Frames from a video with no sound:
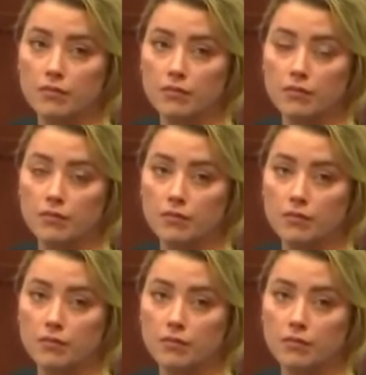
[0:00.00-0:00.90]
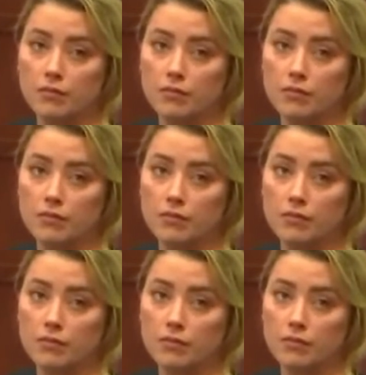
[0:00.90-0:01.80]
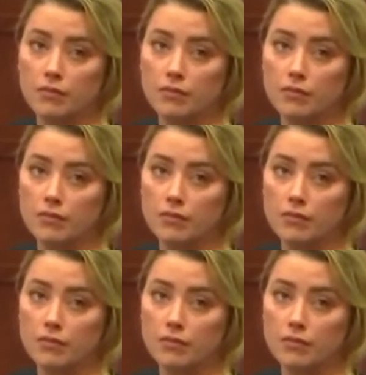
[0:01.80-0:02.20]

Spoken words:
(silent)